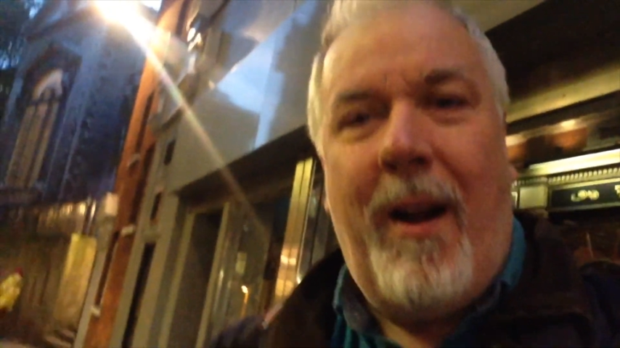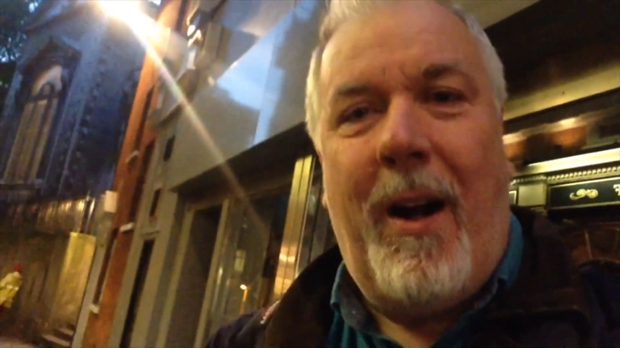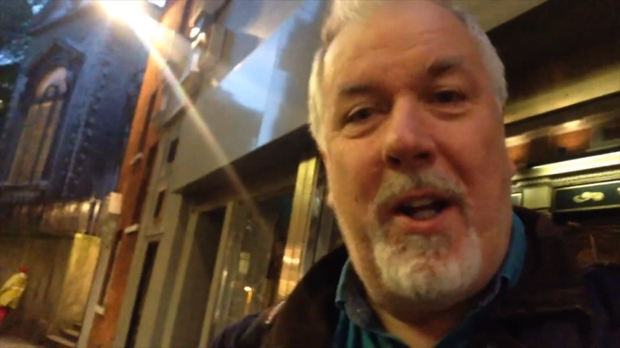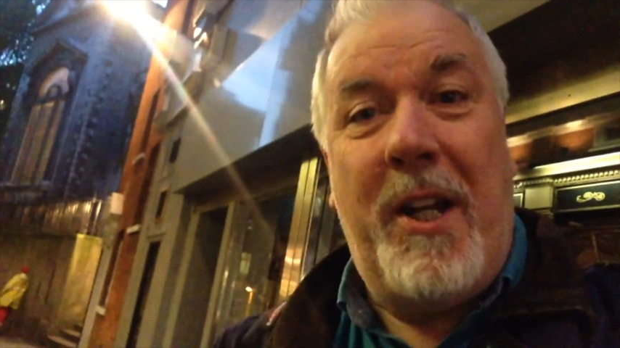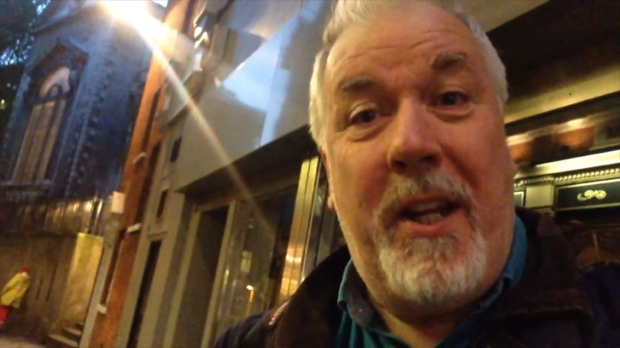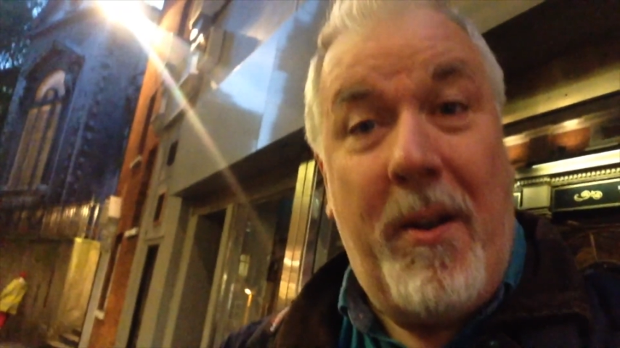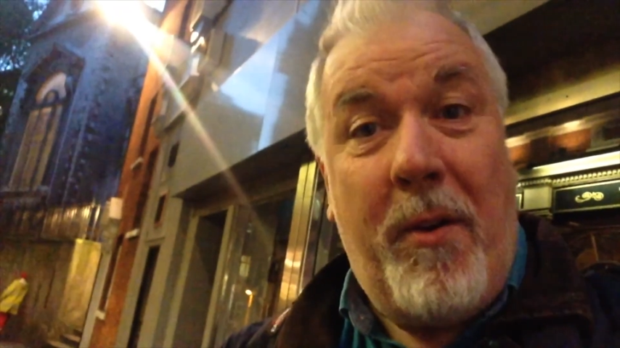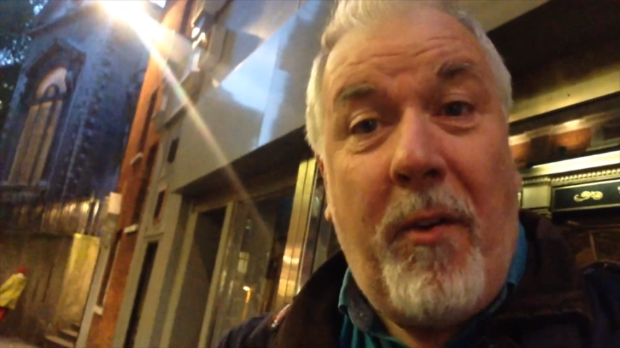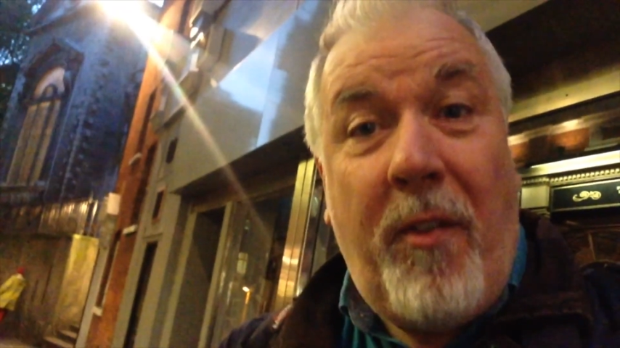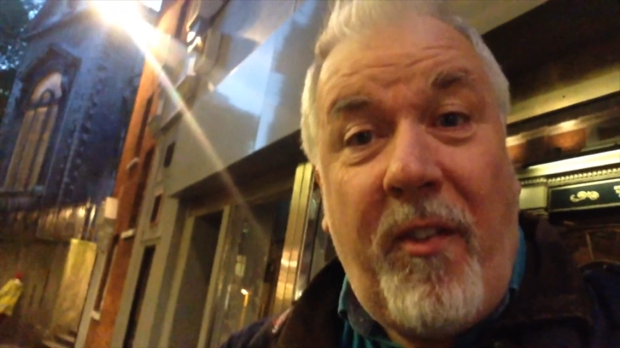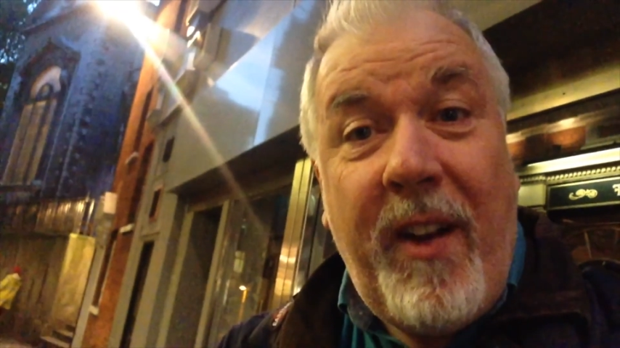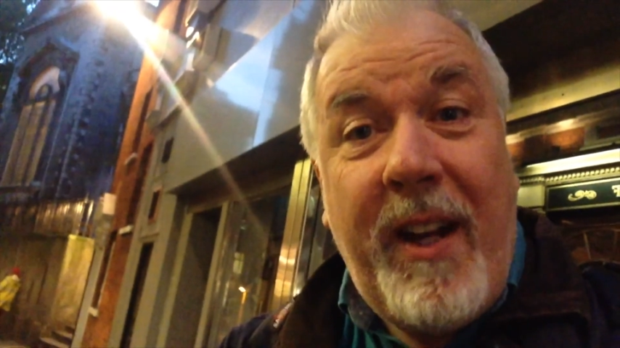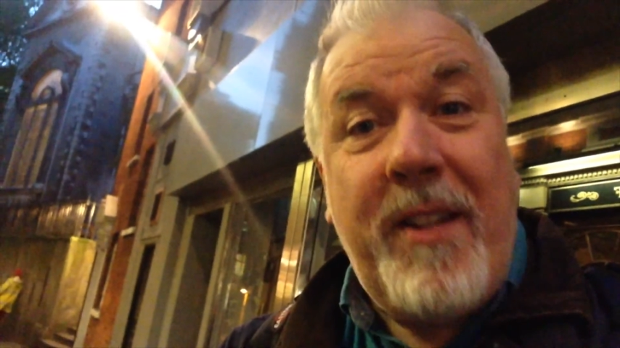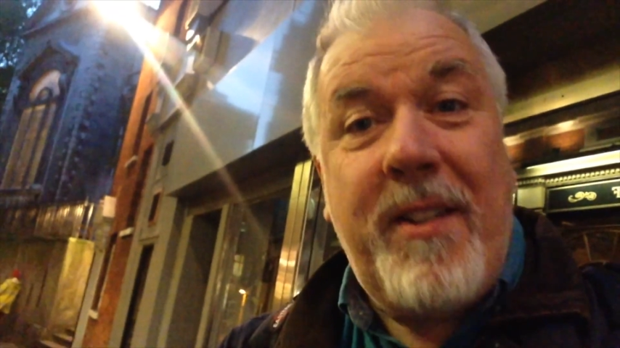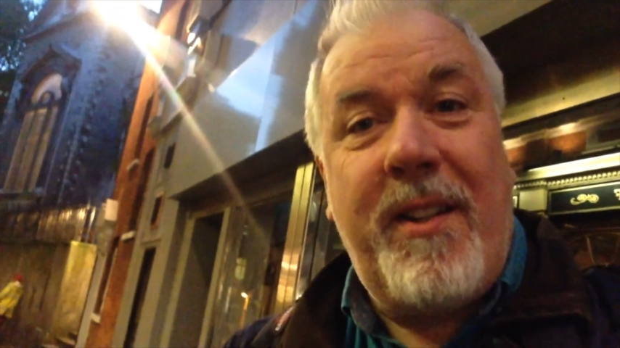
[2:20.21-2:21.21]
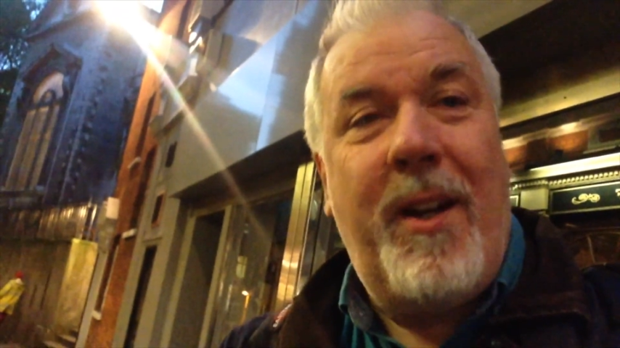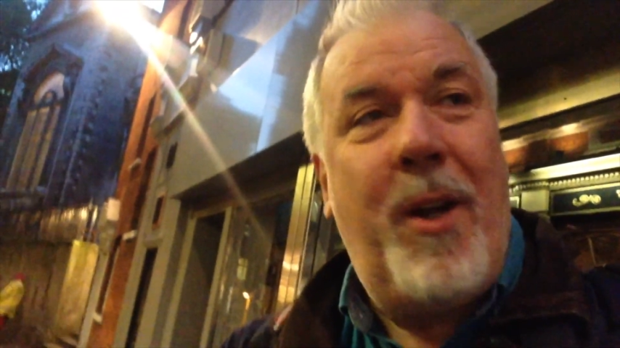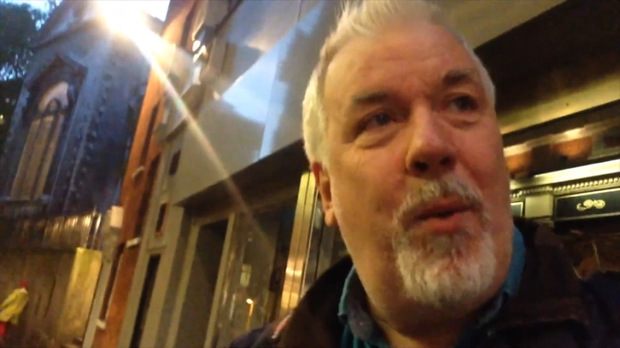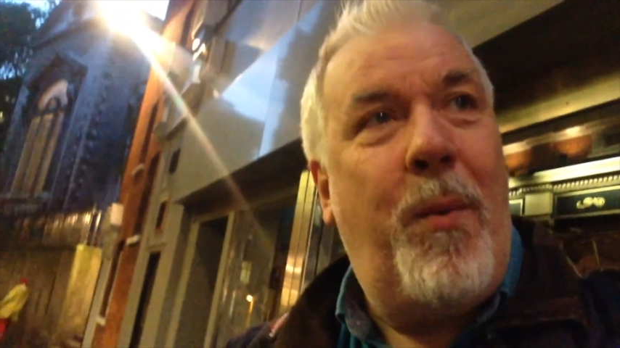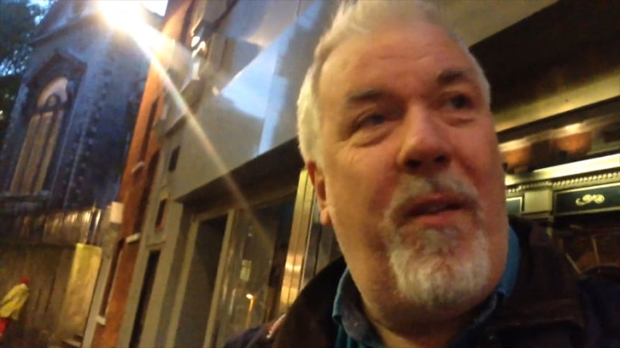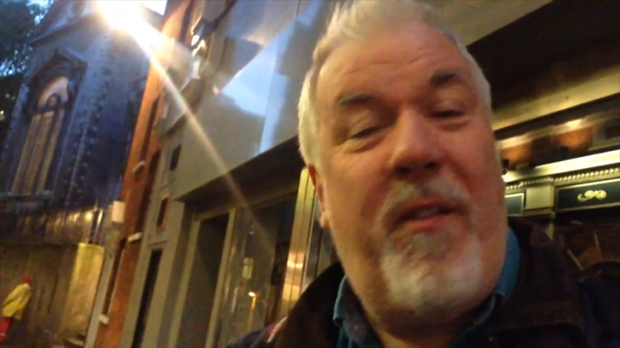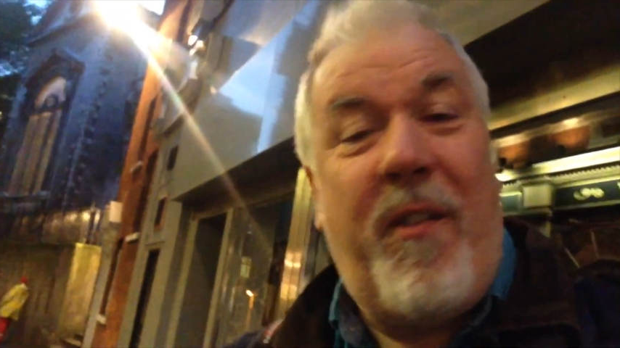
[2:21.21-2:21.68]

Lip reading: under your feet with